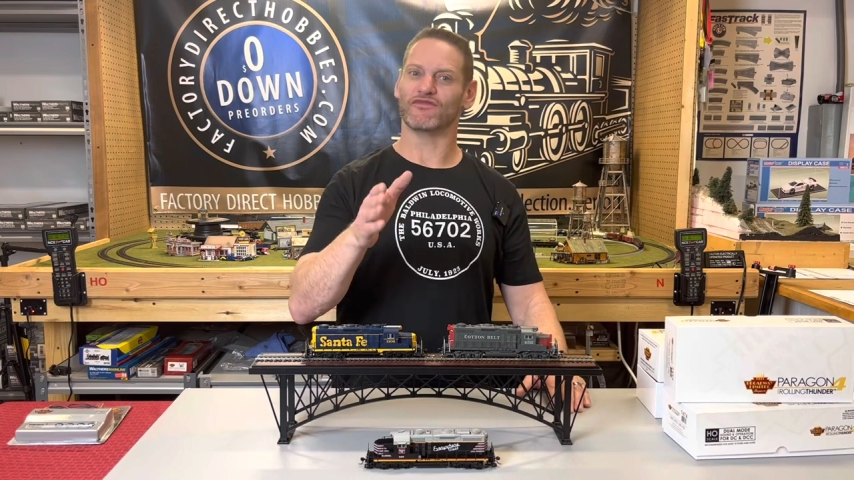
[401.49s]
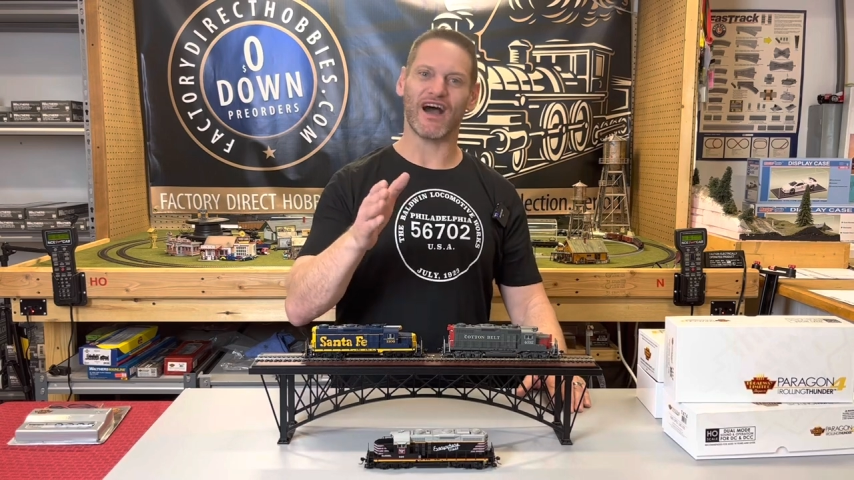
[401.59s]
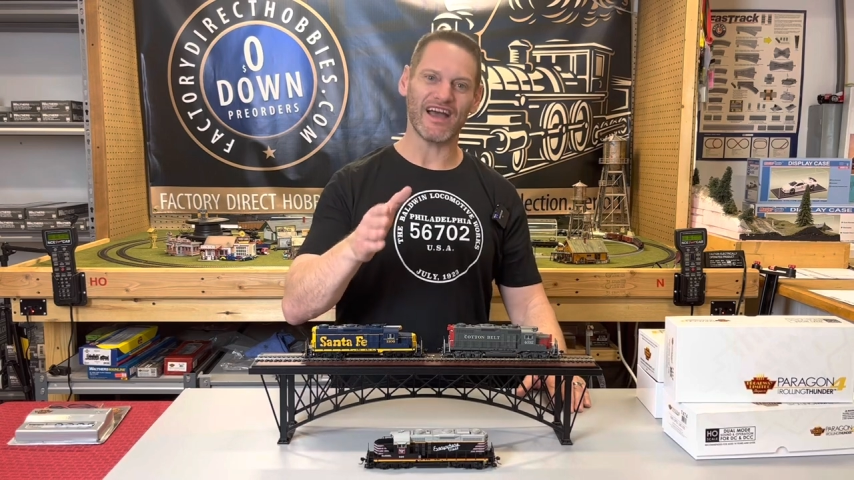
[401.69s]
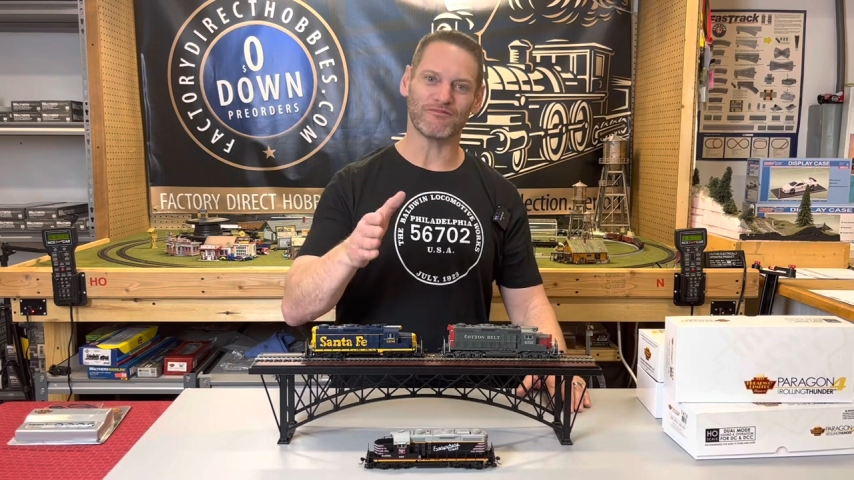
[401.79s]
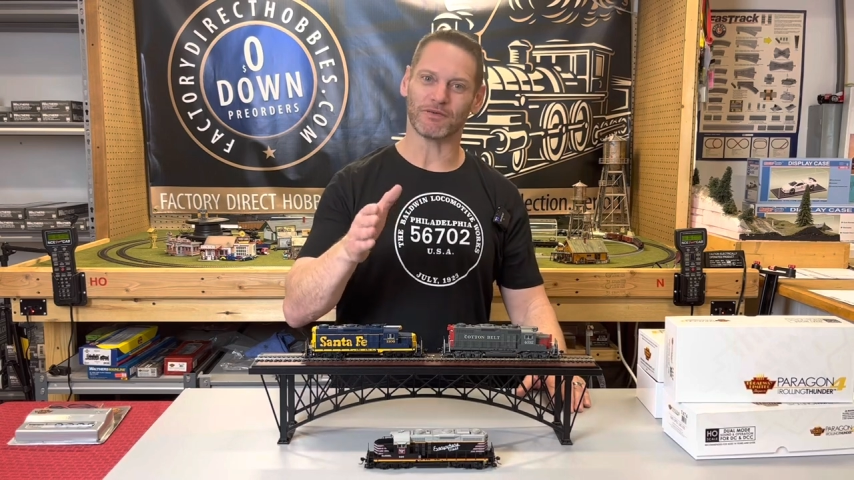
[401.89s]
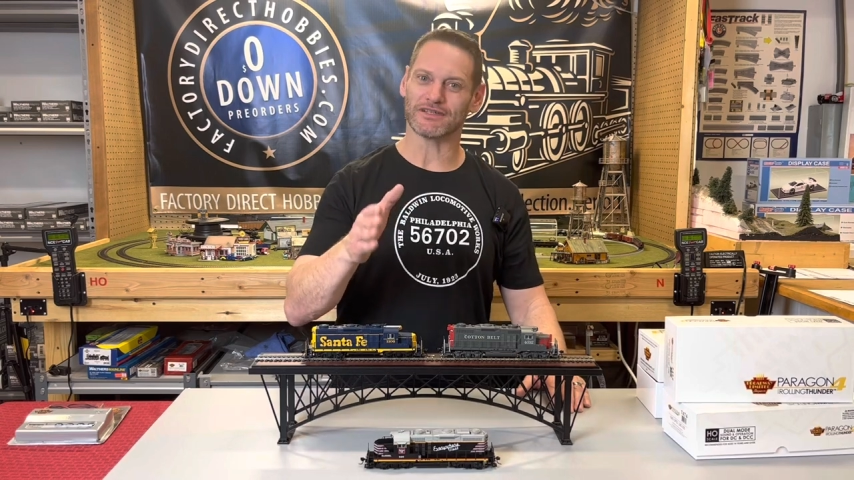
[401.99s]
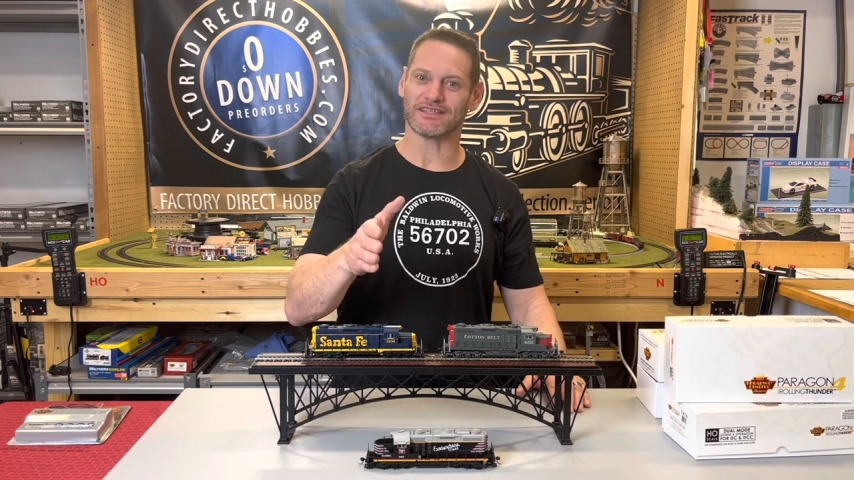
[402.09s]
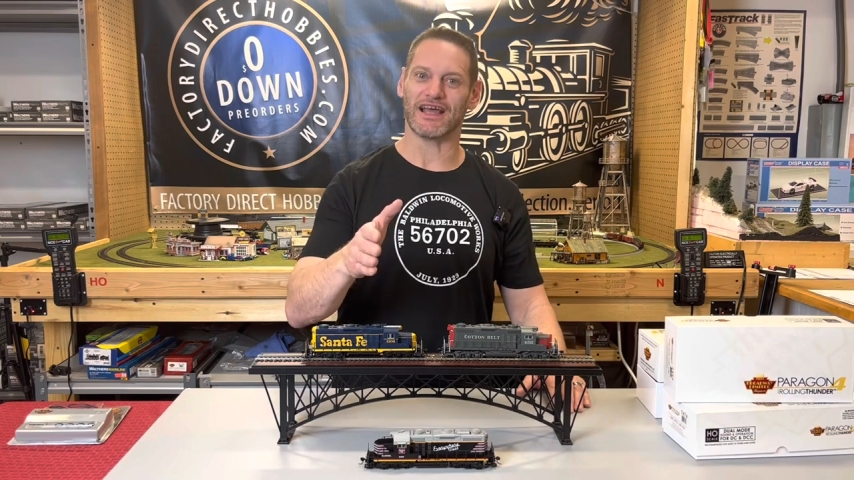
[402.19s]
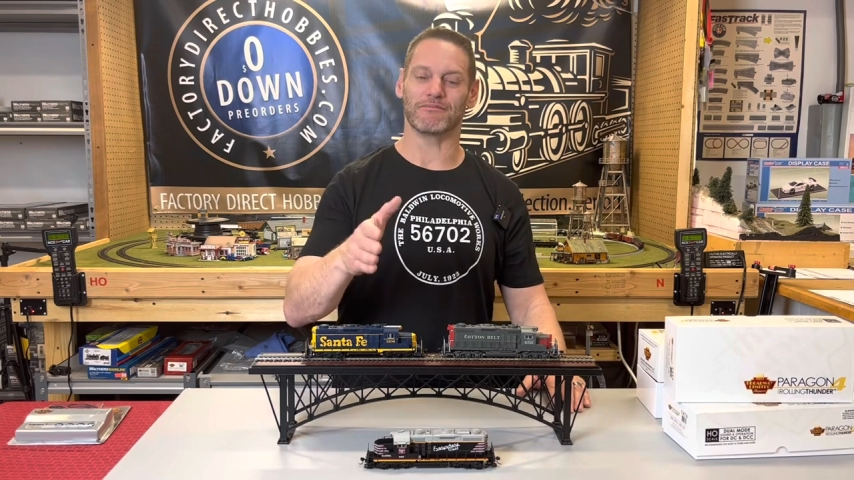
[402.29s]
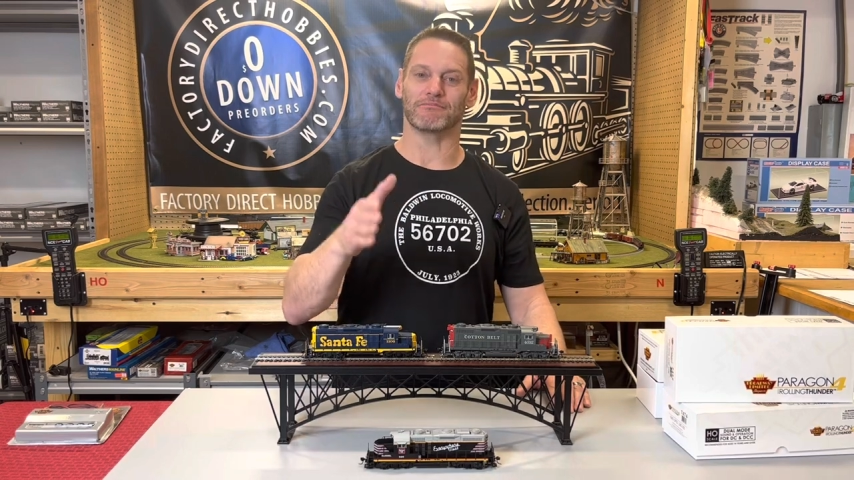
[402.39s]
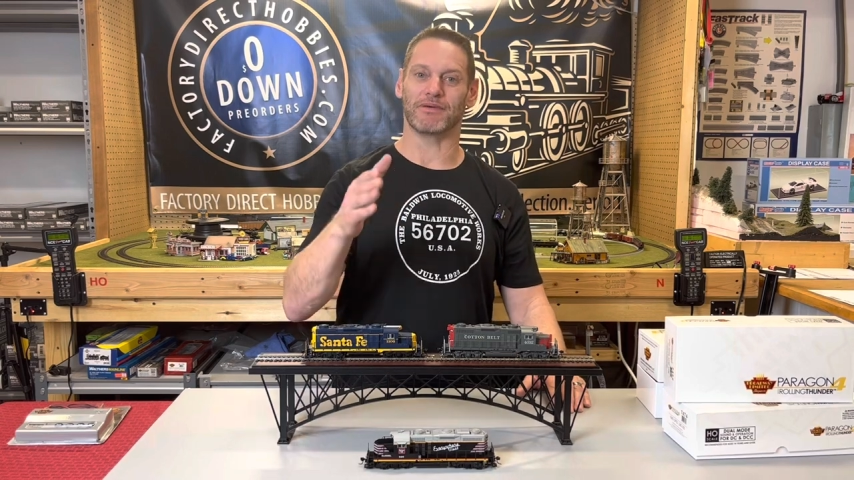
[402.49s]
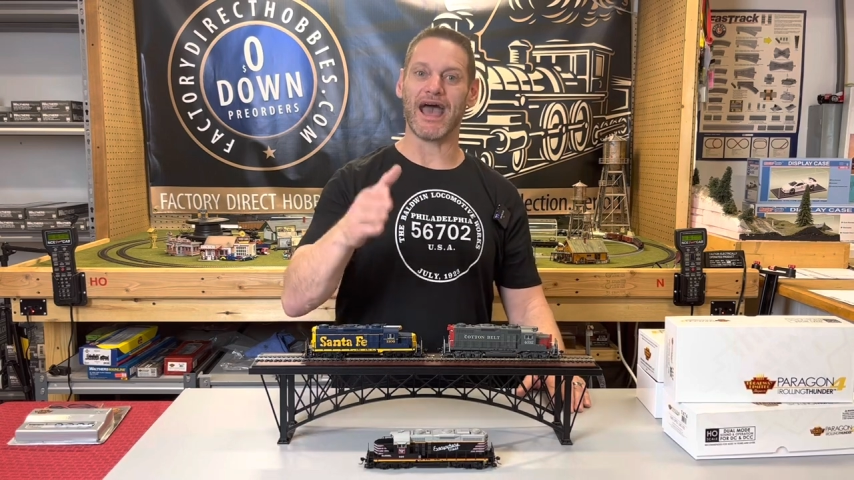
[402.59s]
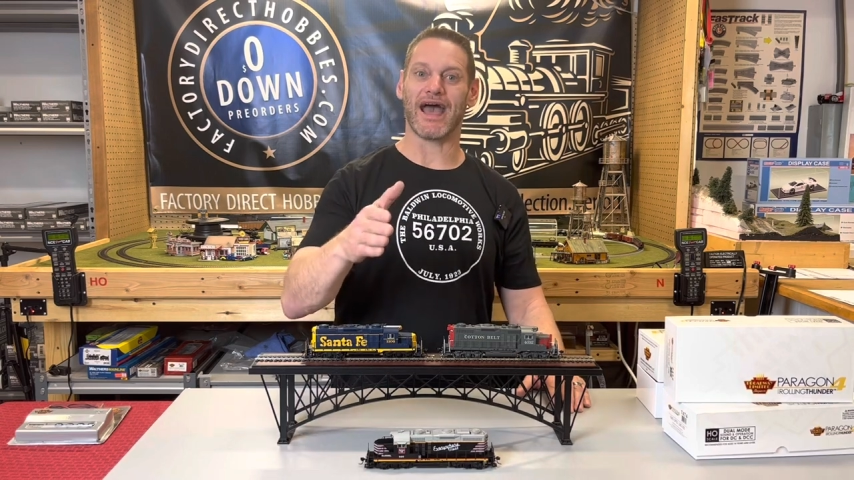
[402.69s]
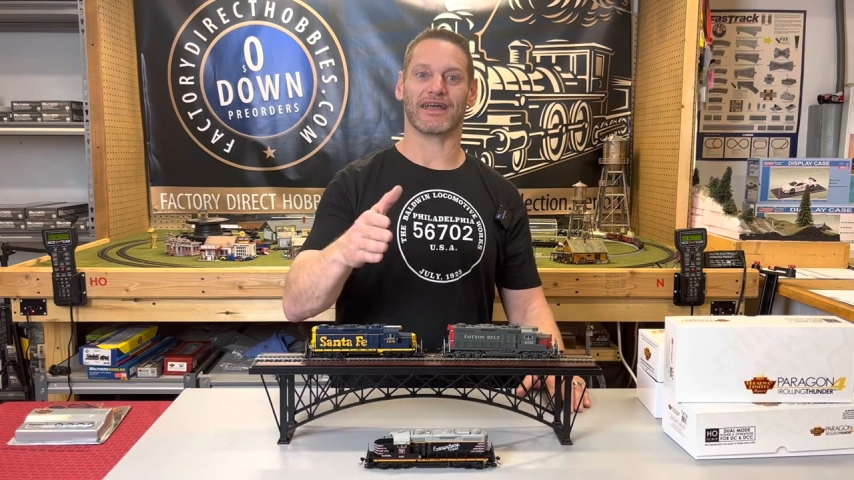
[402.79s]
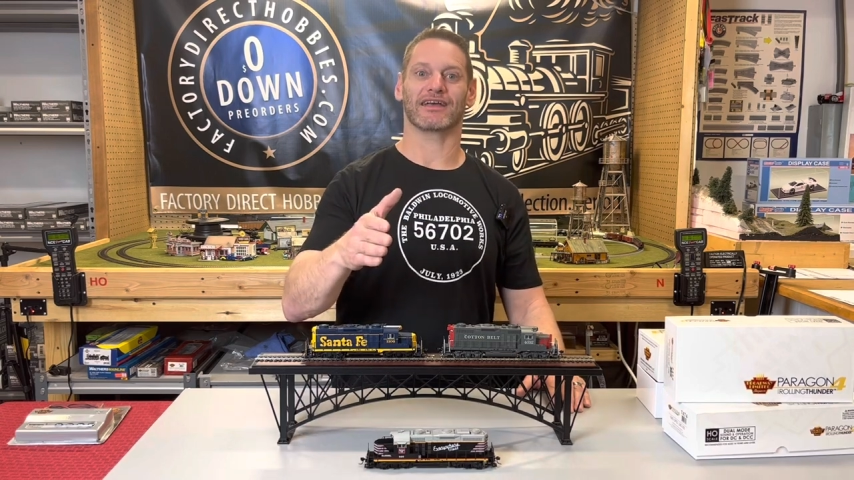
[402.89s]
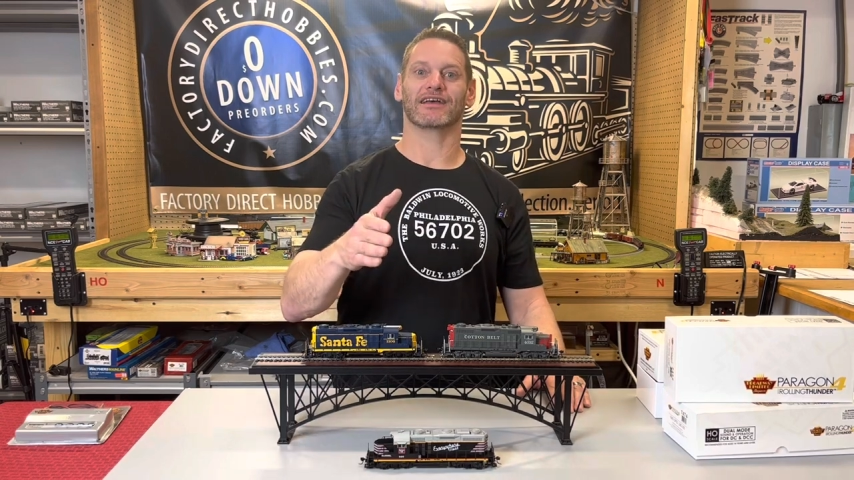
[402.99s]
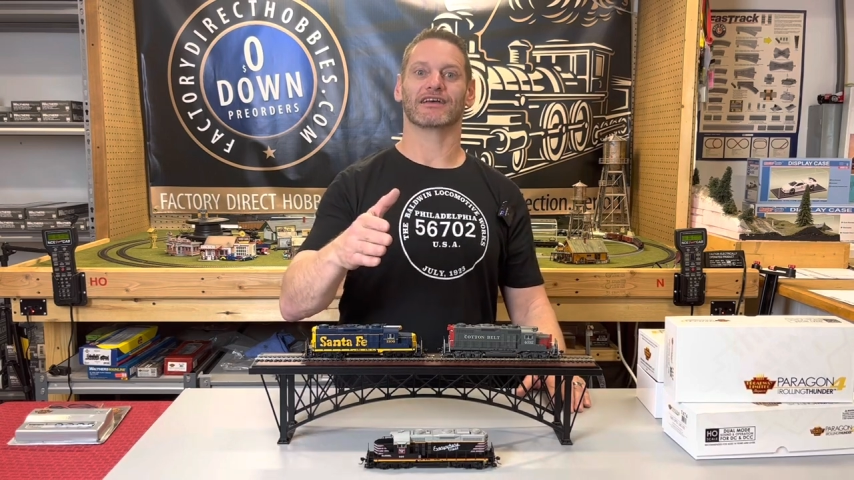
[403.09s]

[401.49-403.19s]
5% back